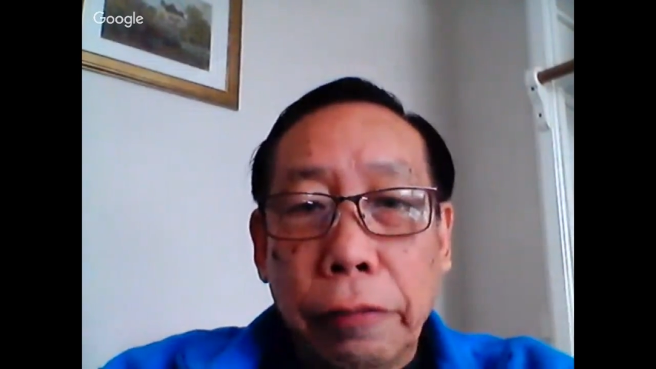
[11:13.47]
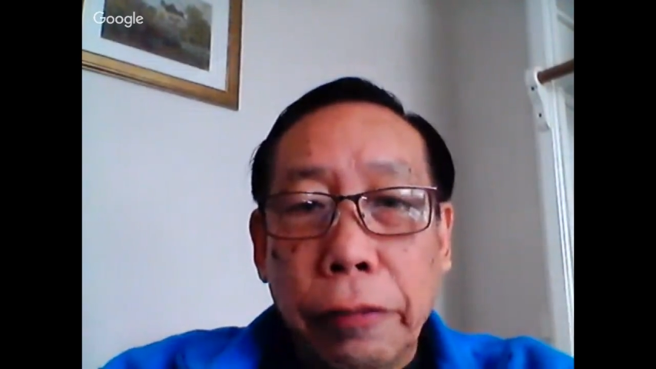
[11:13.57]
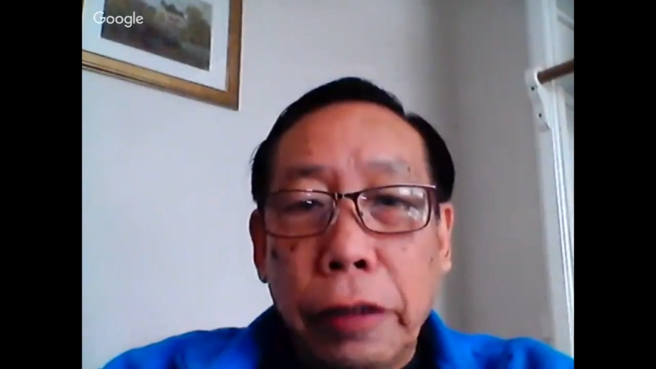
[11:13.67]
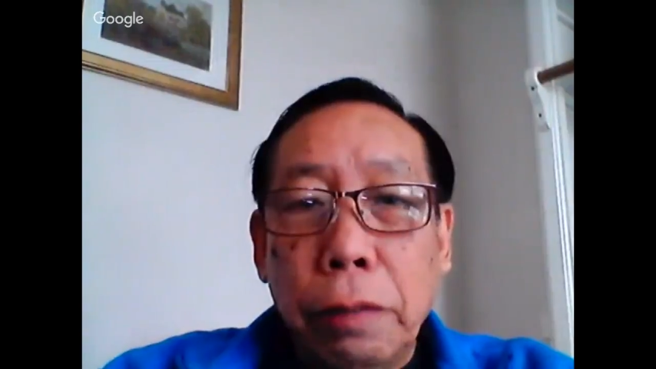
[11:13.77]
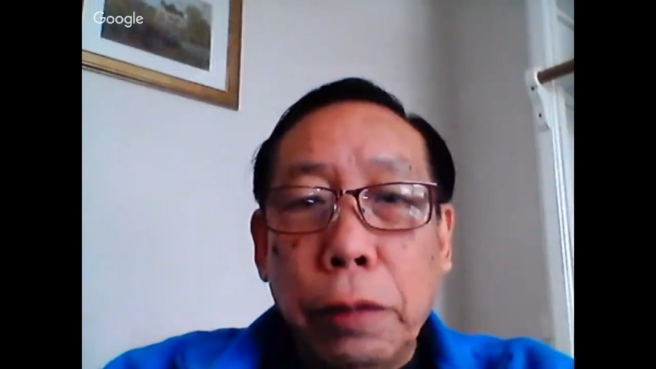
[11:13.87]

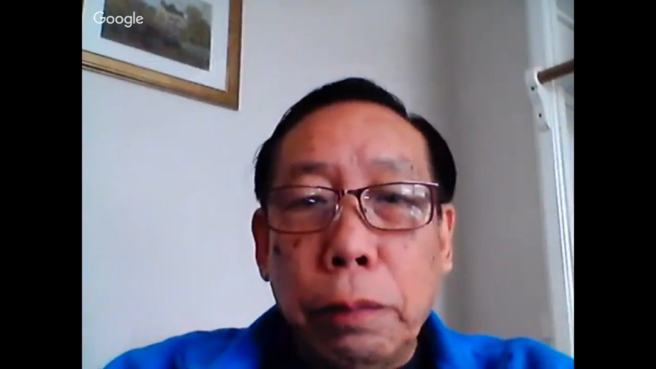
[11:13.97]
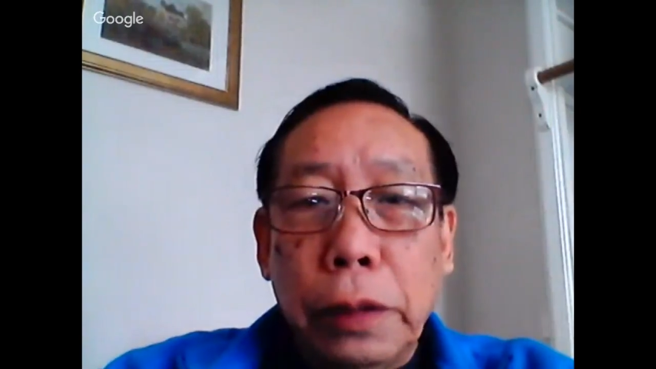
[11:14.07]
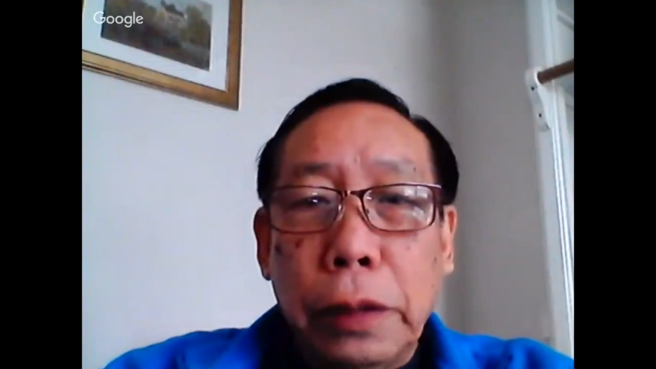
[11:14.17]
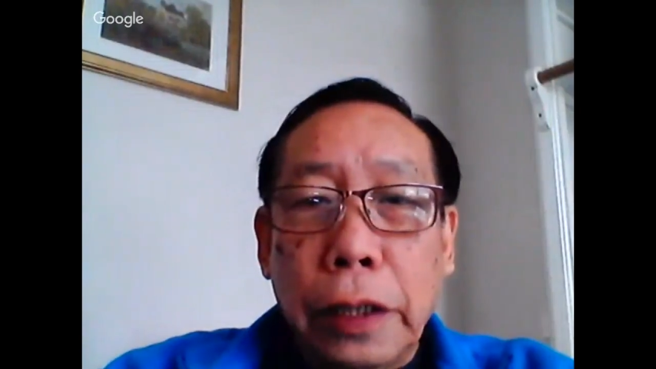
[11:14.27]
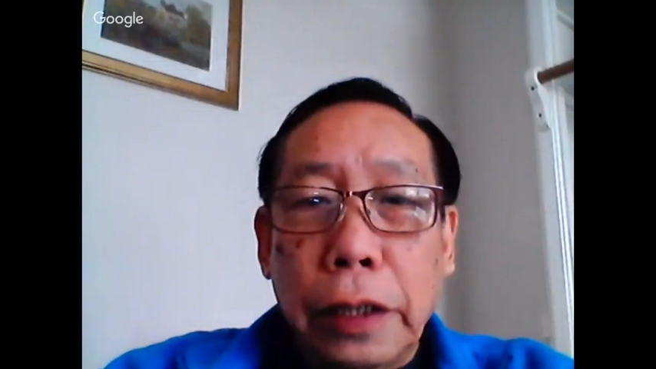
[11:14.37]
the very
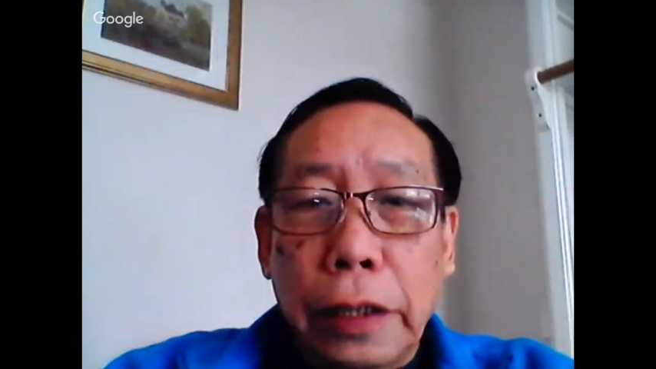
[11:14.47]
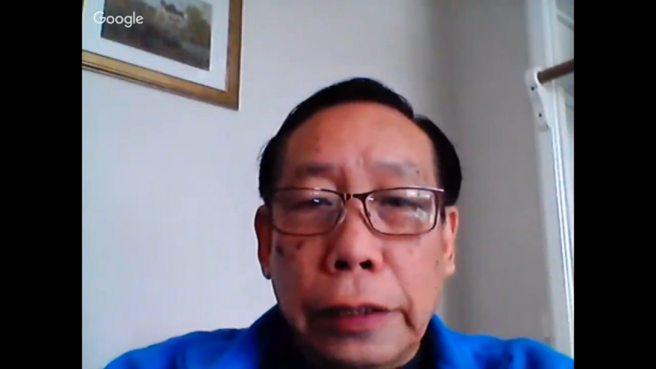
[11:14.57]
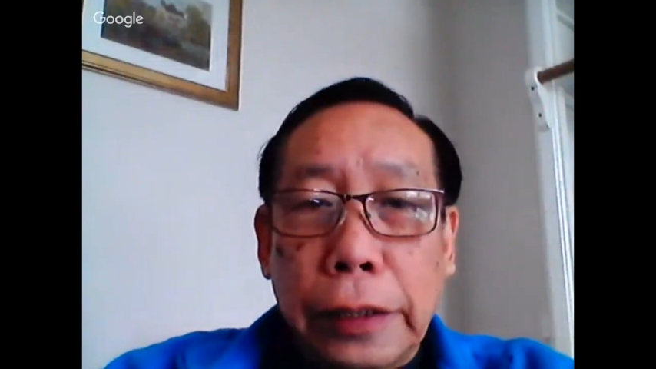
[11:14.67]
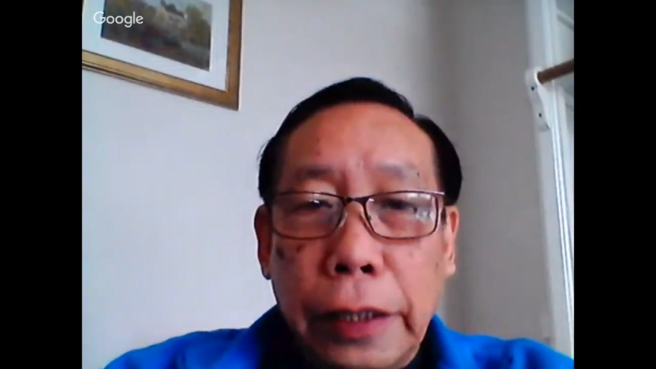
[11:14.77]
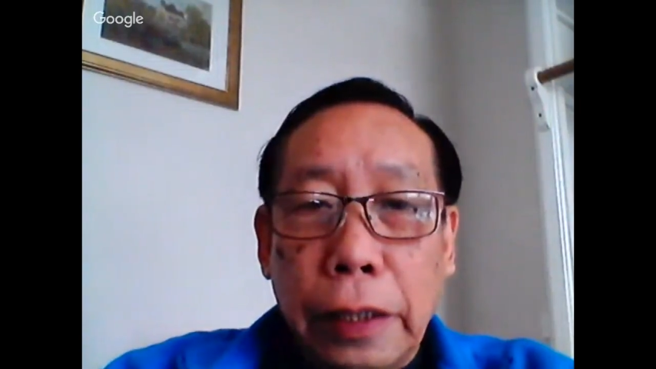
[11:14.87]
moment that
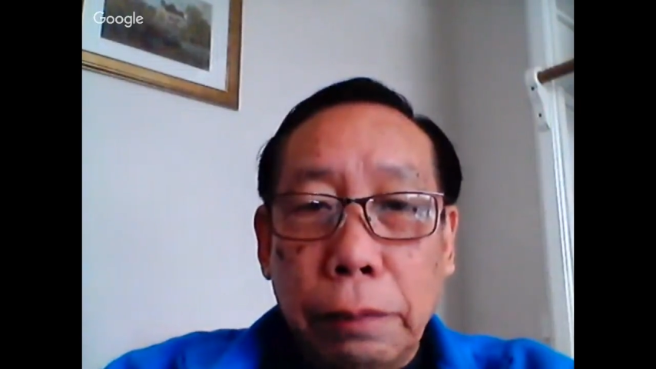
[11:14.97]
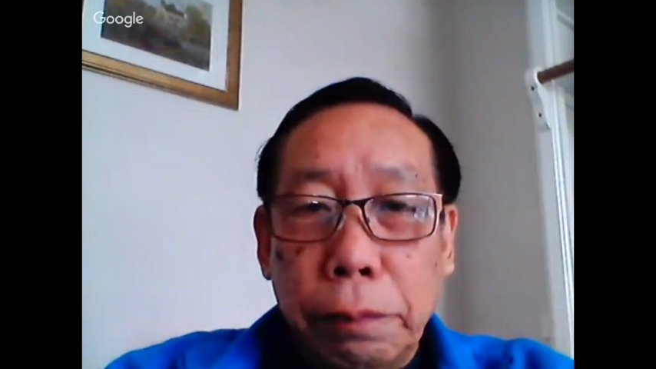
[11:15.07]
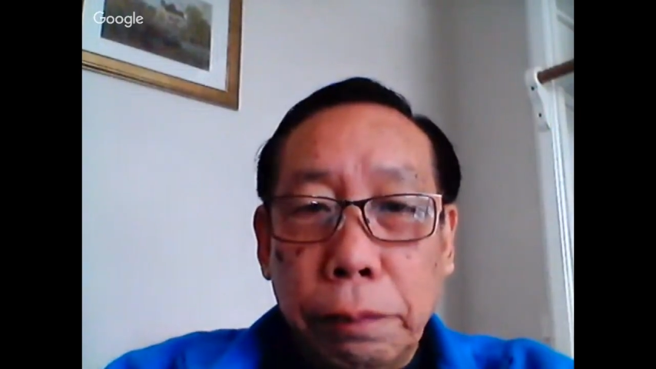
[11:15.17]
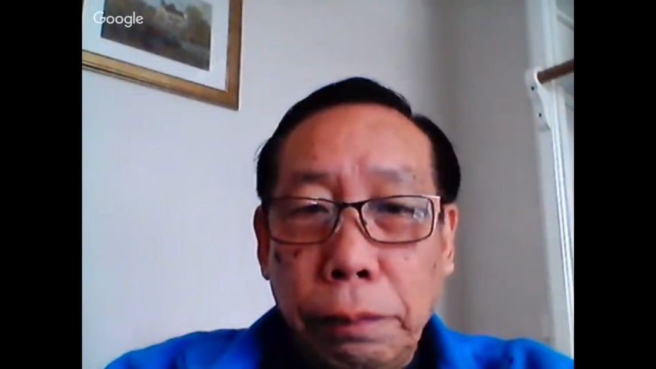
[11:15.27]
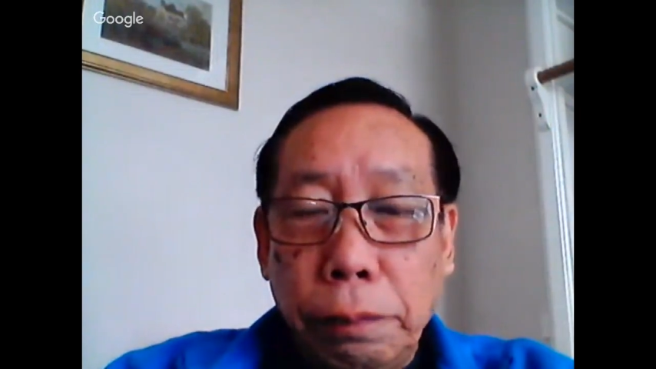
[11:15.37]
they sign
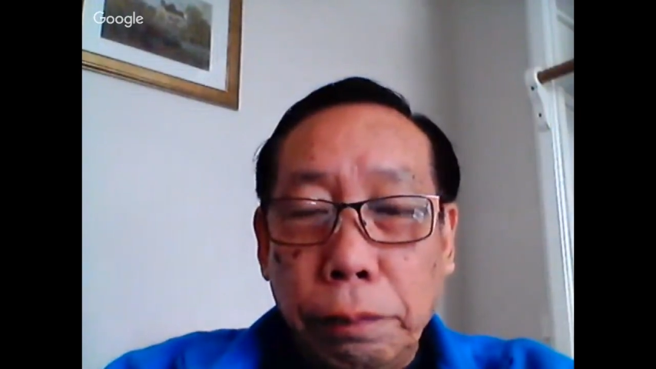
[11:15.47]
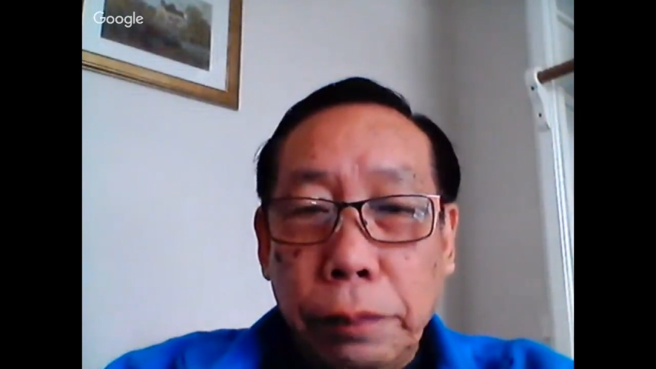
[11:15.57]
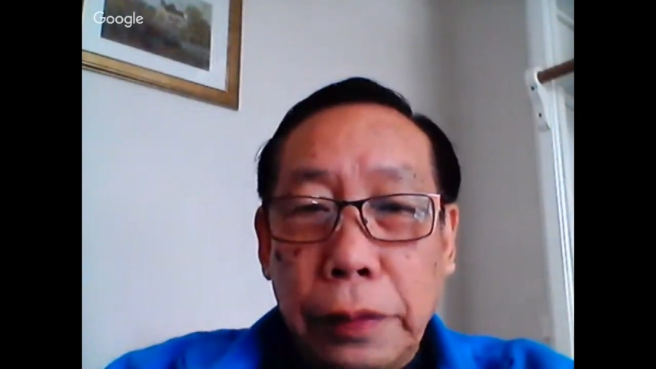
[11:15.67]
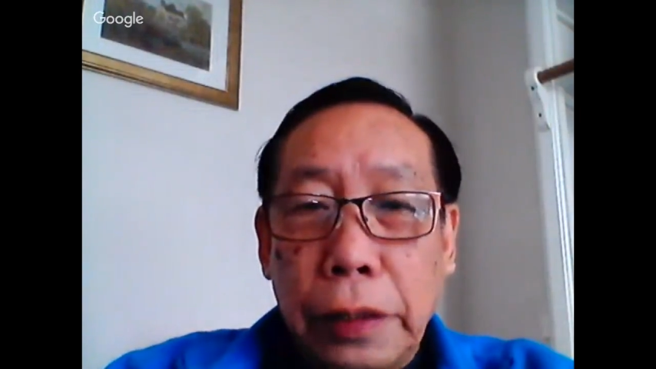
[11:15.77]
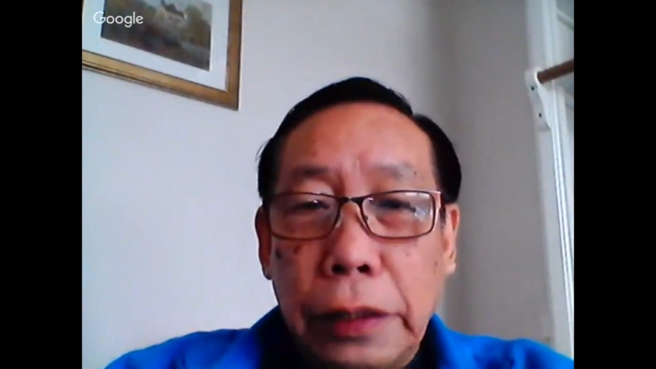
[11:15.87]
up,
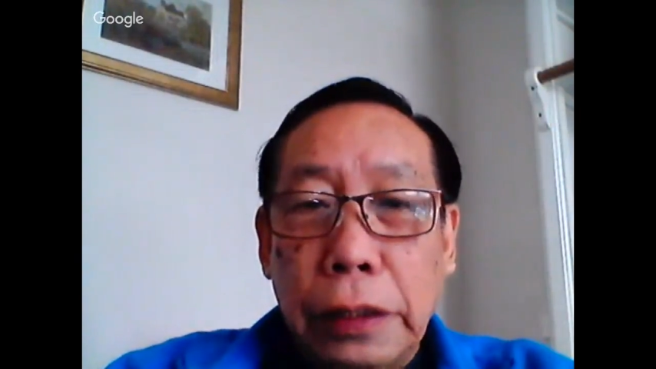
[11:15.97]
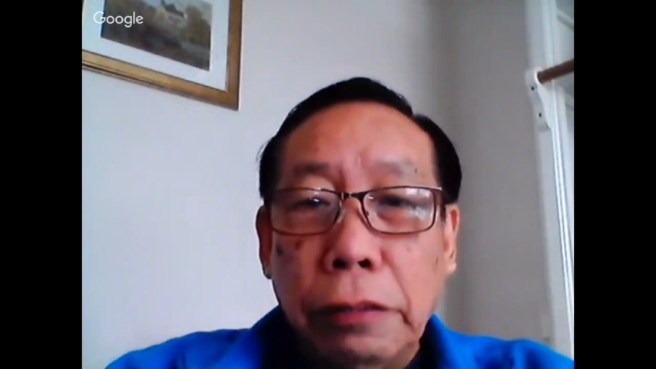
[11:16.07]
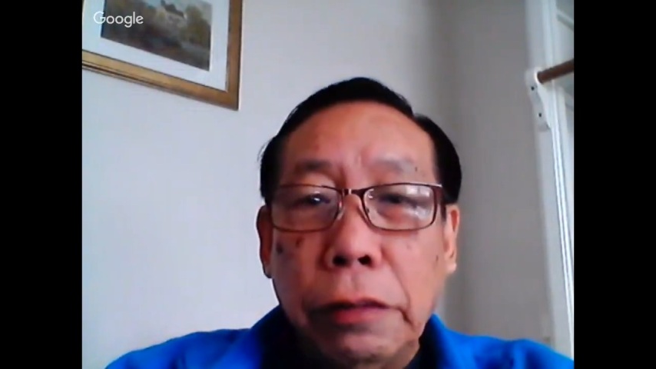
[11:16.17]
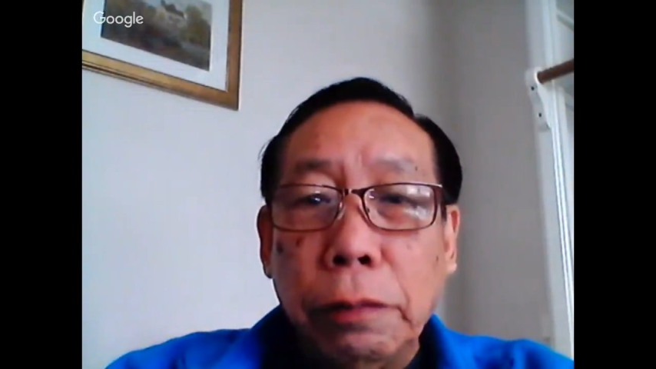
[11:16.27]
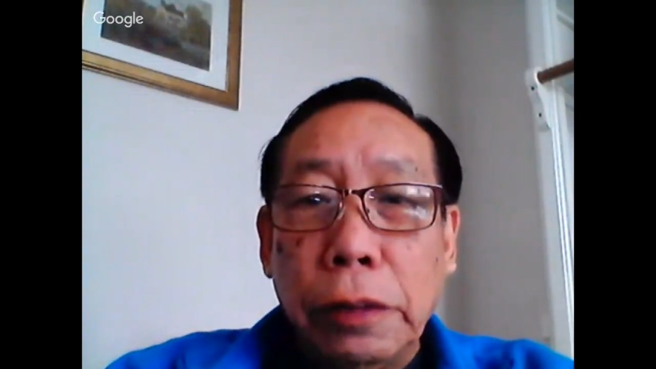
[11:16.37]
and
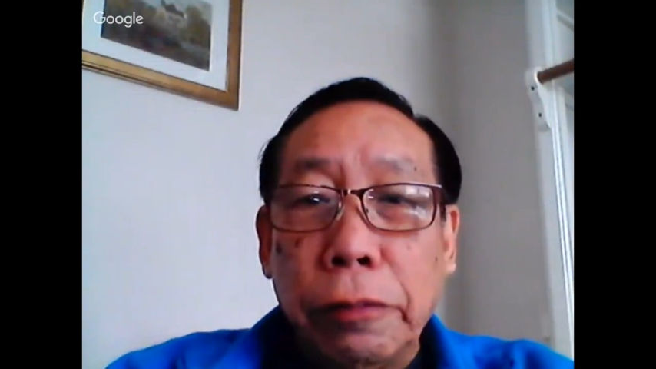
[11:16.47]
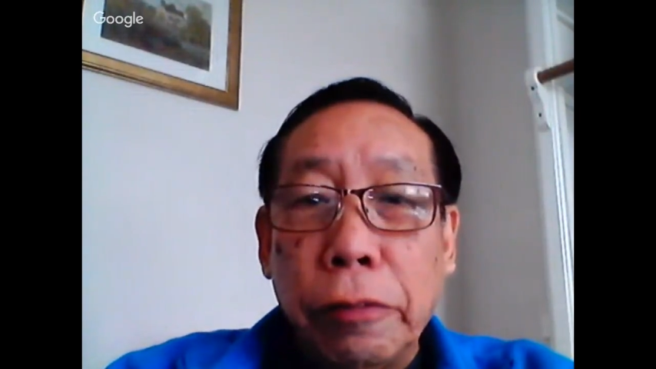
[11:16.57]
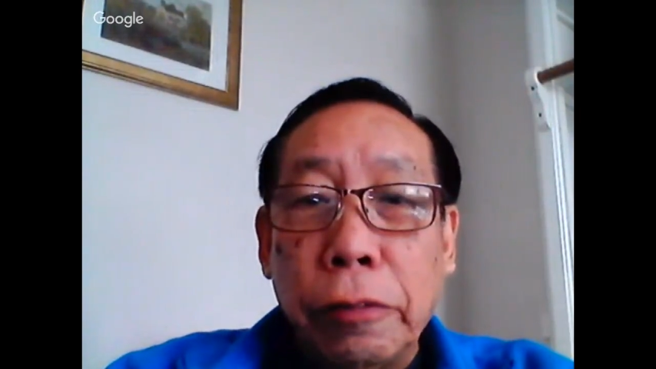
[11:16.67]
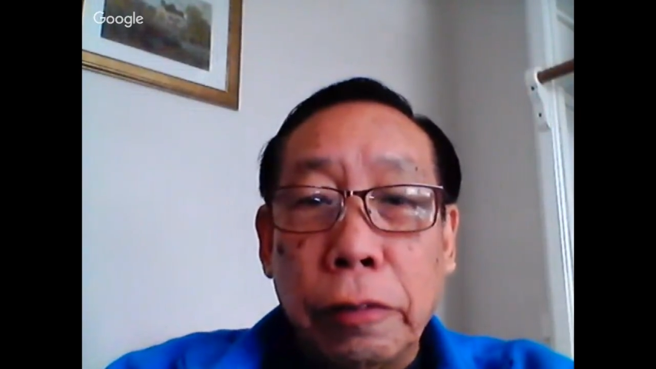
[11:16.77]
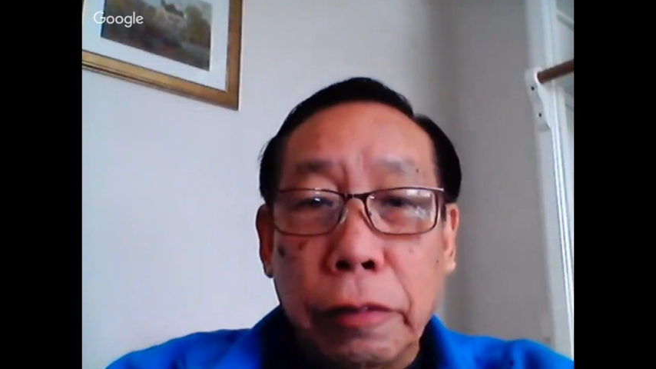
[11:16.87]
even
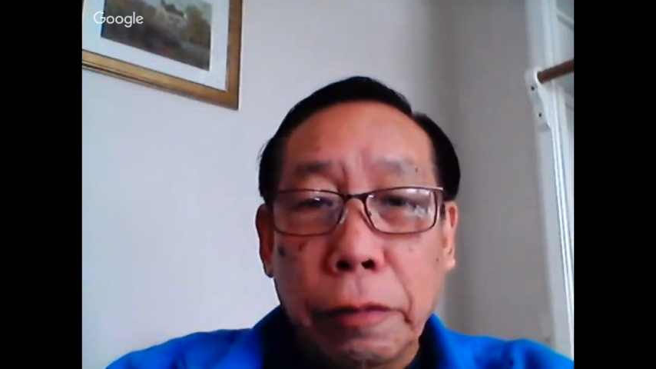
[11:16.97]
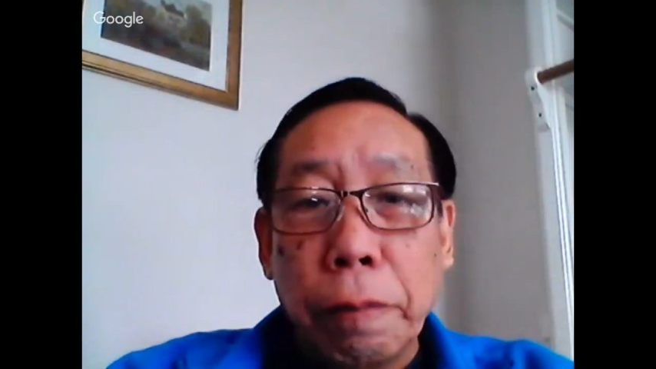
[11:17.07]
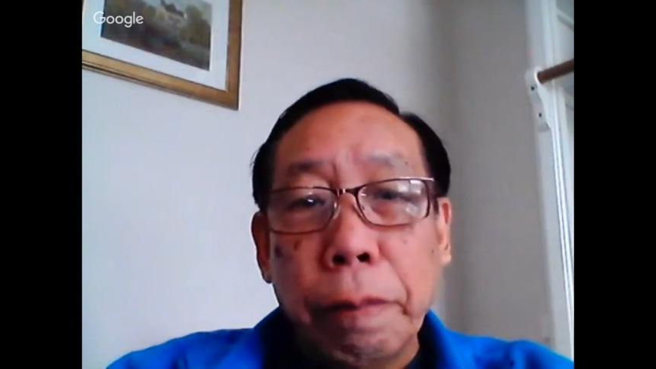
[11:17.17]
before